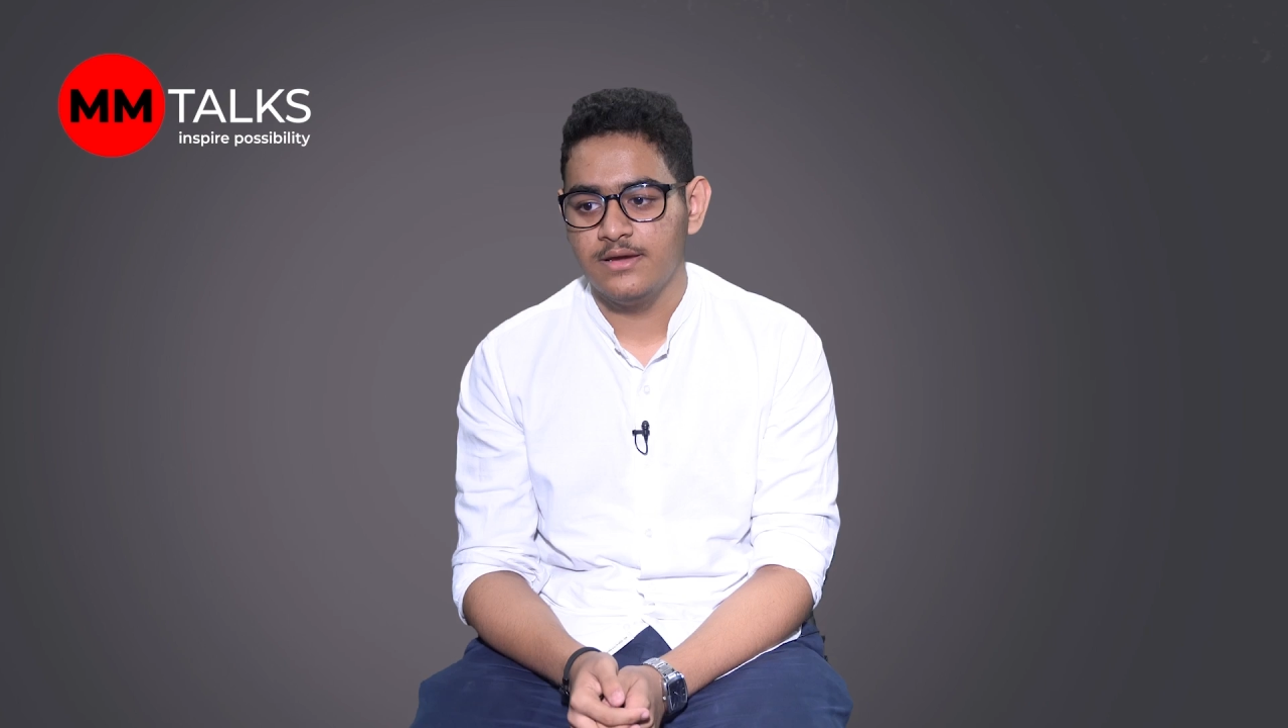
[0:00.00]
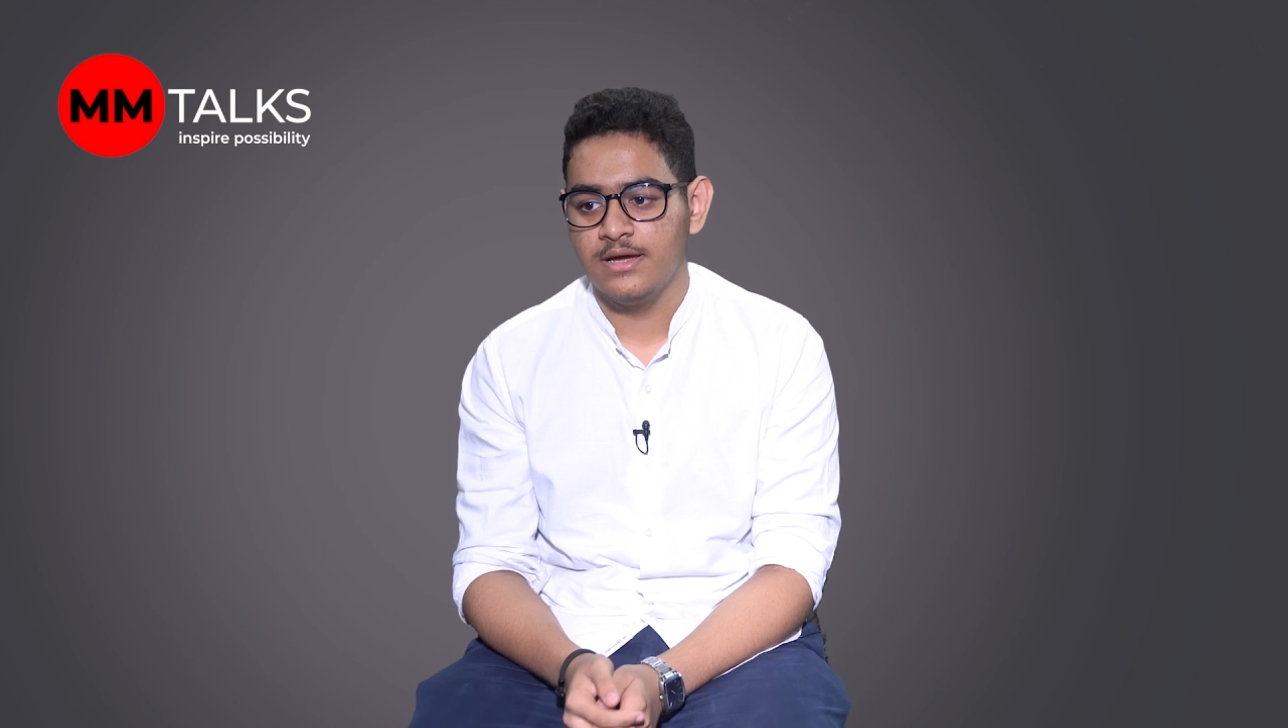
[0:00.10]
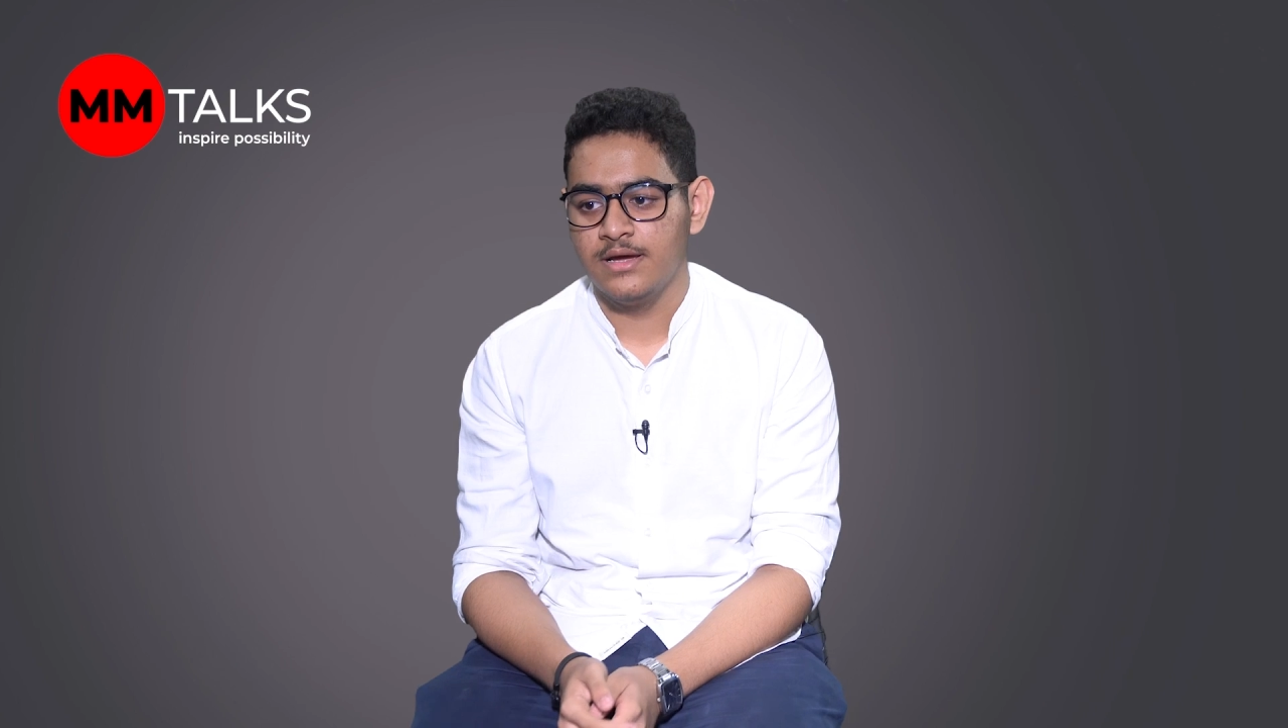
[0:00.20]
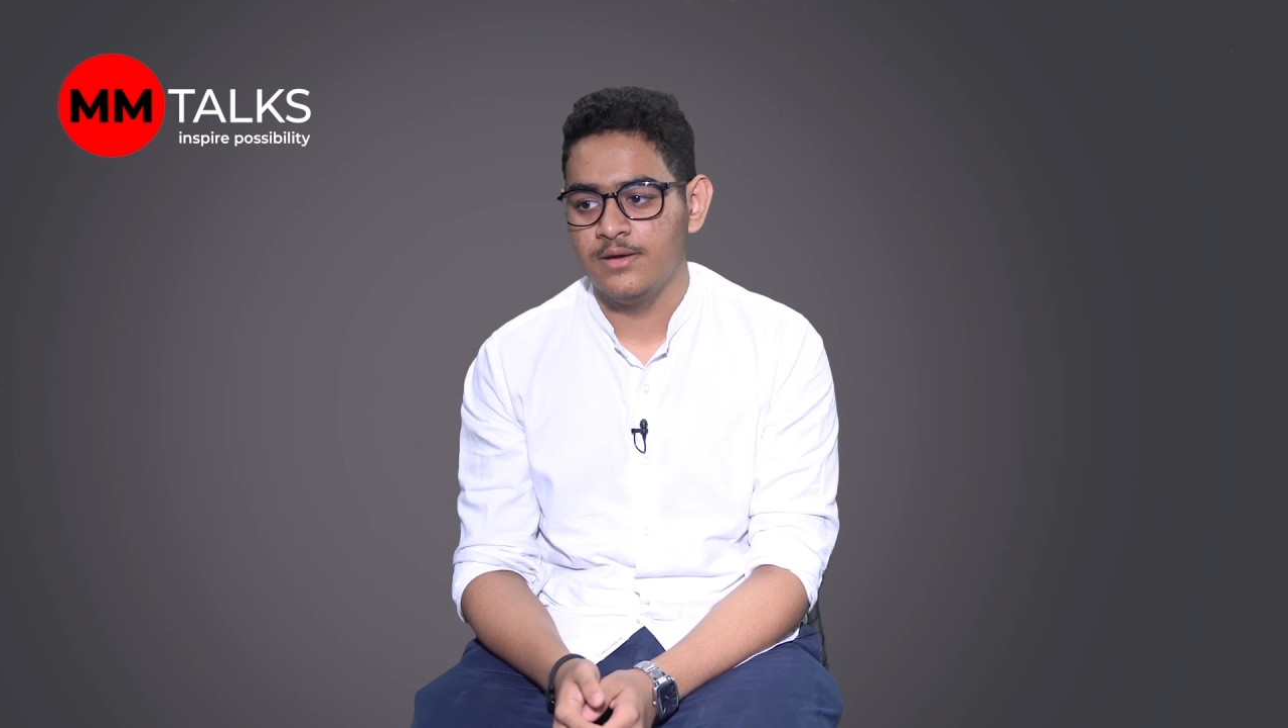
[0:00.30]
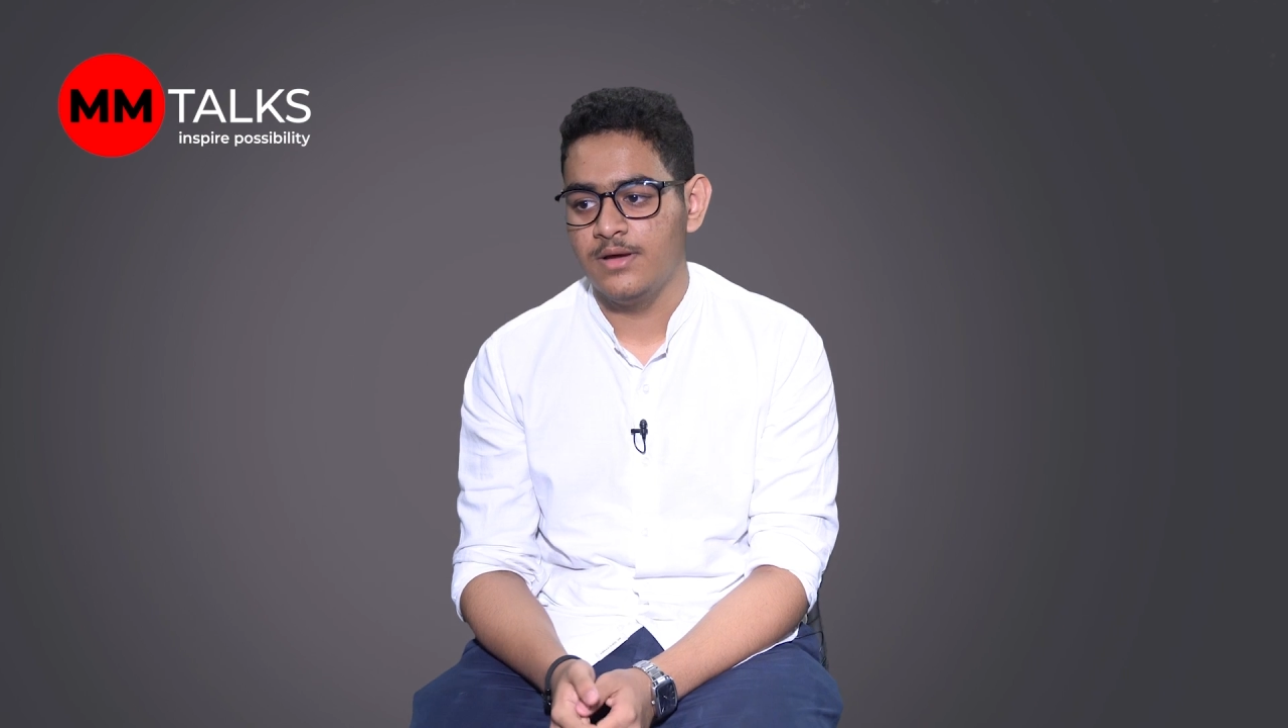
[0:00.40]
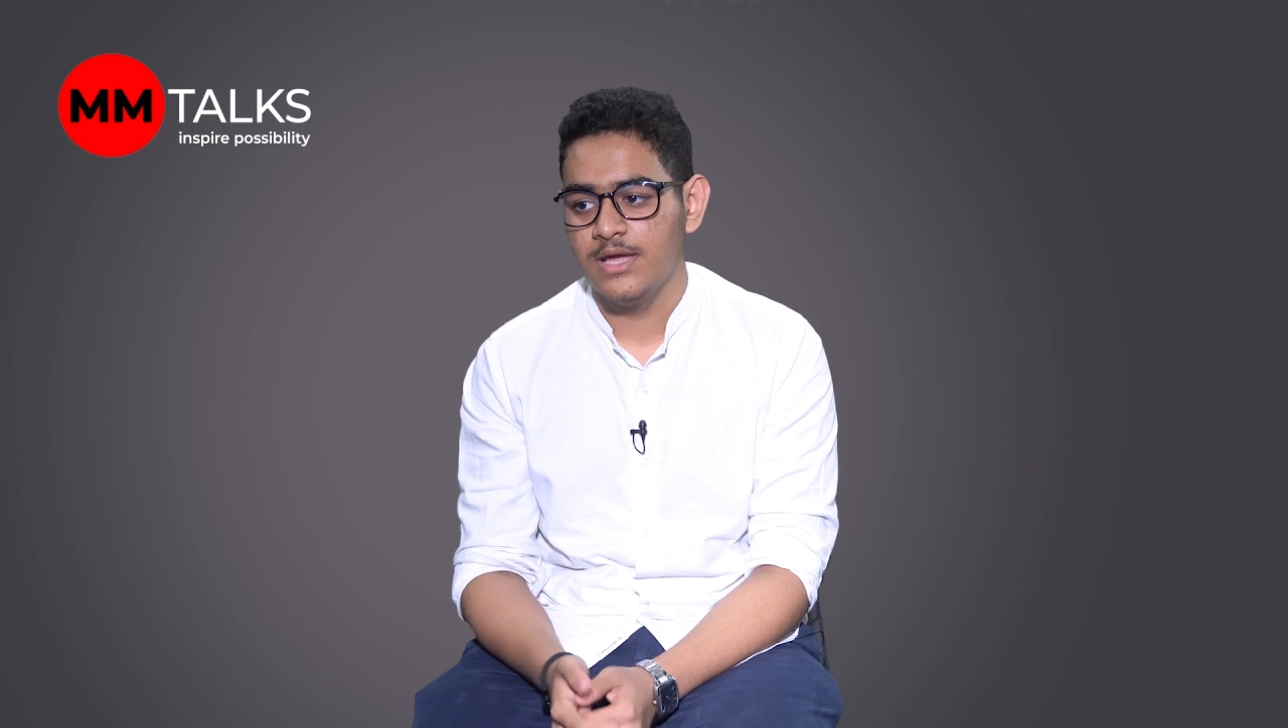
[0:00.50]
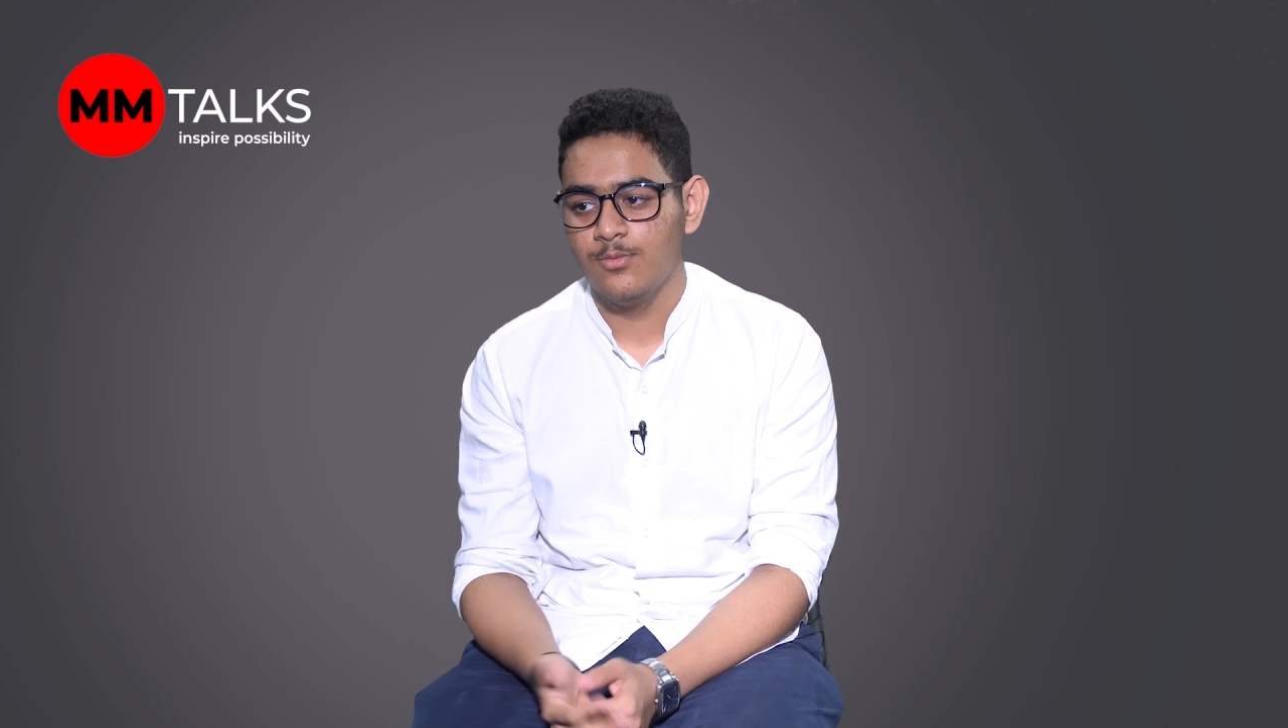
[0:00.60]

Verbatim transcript: Uh, I